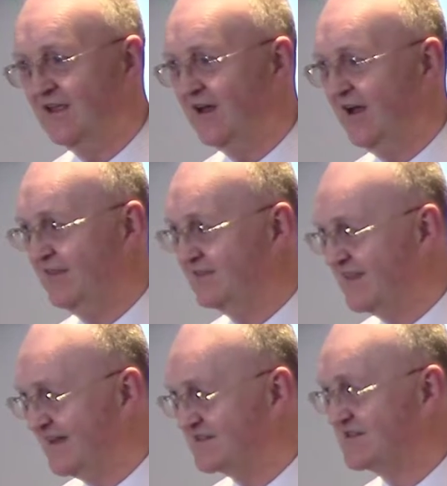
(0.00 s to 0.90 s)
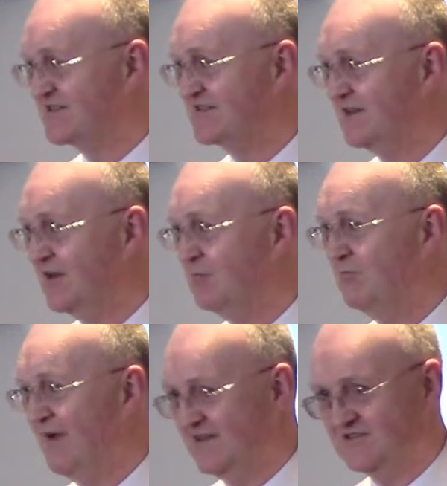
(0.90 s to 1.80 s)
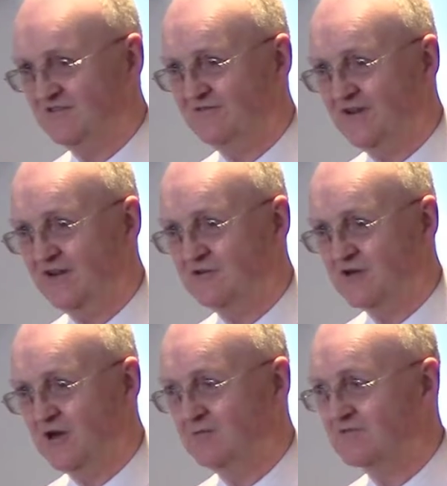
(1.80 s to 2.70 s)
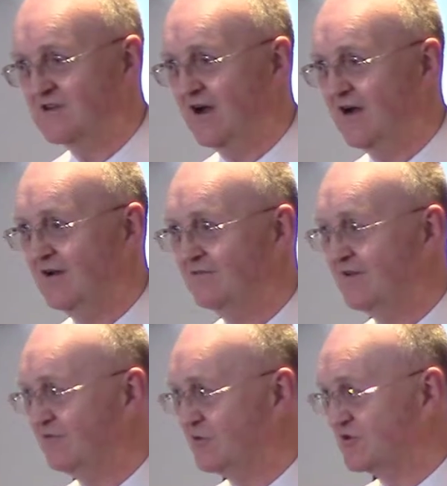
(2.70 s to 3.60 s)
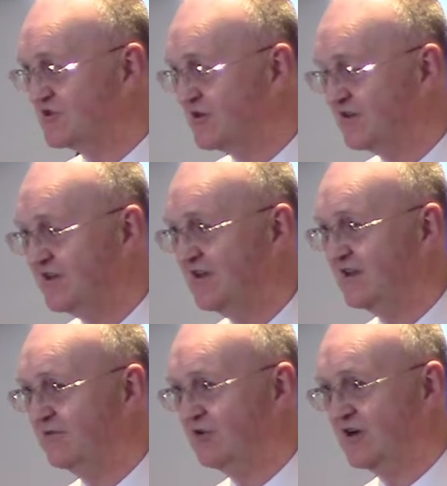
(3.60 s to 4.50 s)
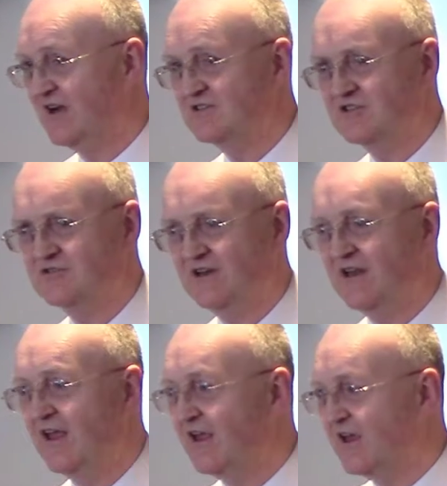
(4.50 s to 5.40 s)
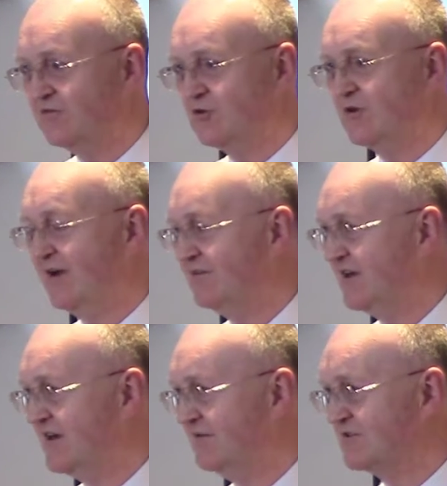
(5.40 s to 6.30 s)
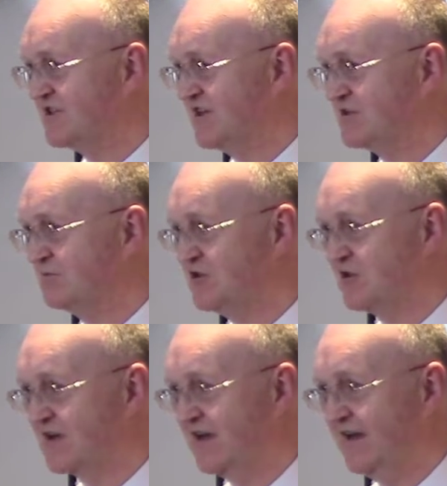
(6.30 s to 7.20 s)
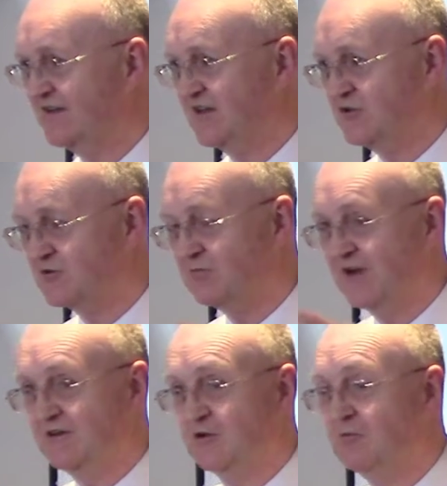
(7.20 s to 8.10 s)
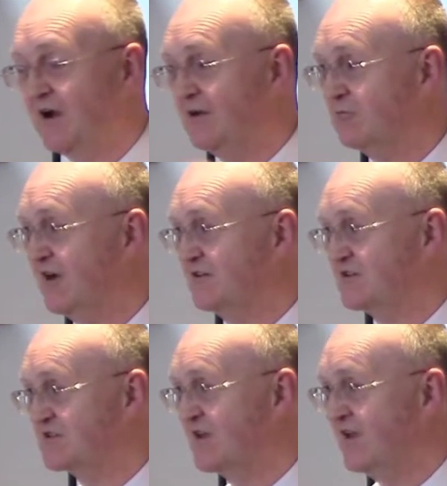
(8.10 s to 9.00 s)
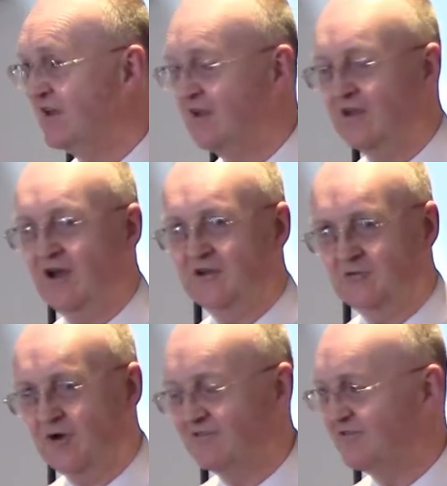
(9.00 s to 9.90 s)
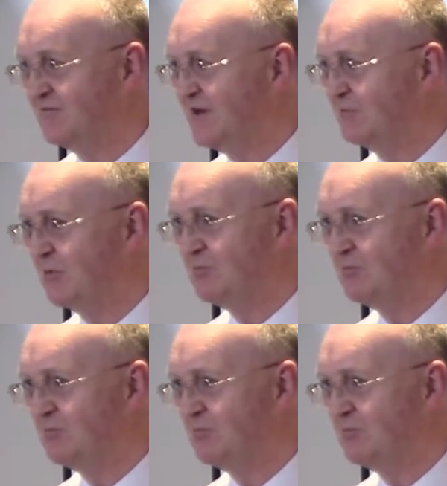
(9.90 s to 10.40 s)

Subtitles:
And that's massive in terms of if you're studying, if you're concentrating, if you're having a conversation with your client and your mind wanders. Are you all familiar with